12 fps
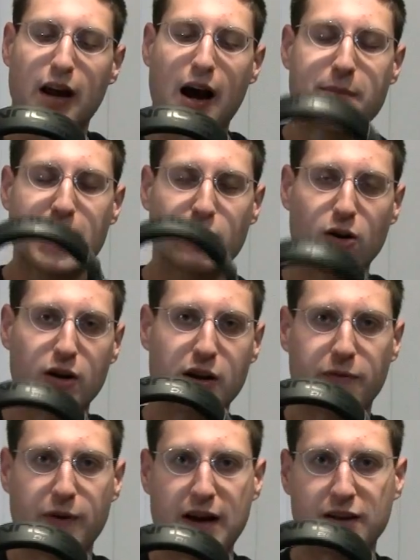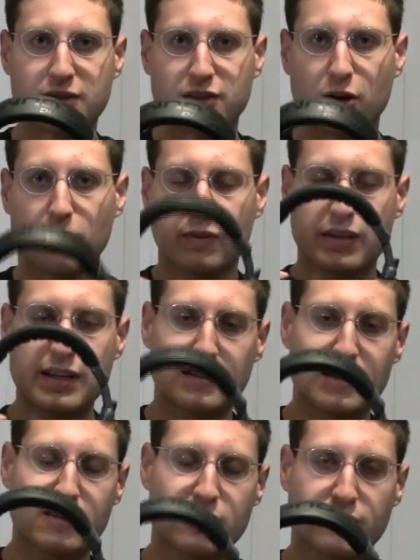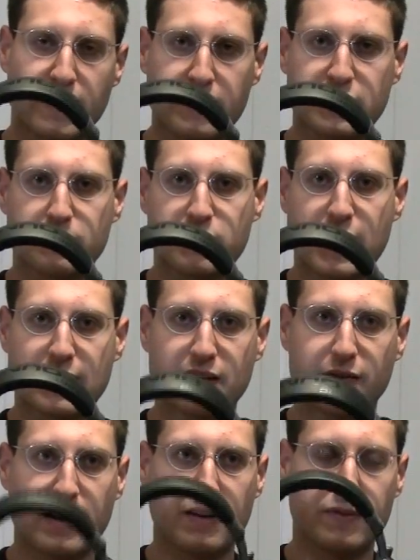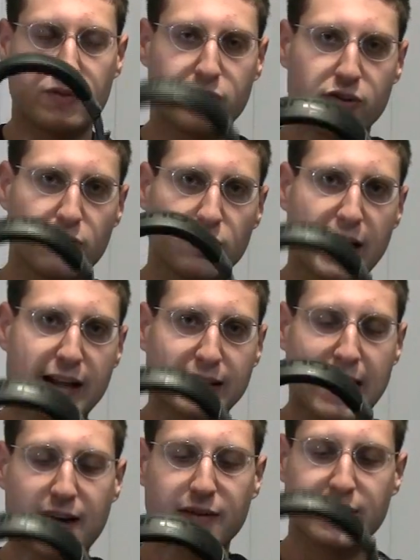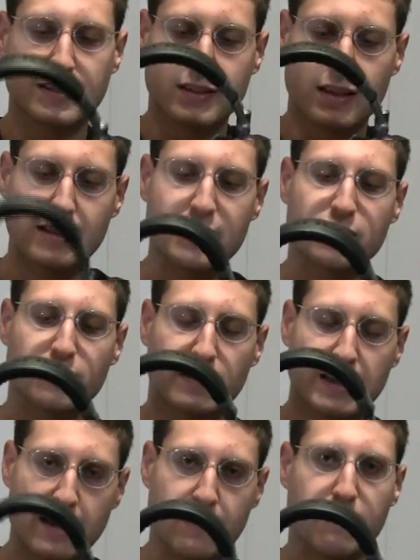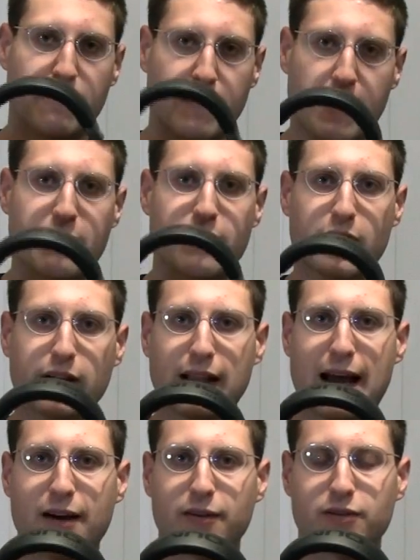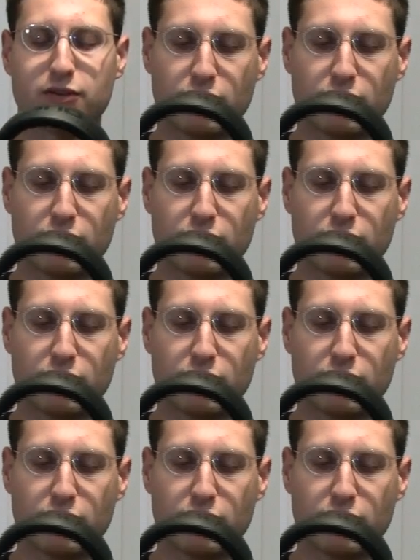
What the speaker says: I'm not an audiophile, so these things are very subjective, and if you do like loudness, these get very, very loud.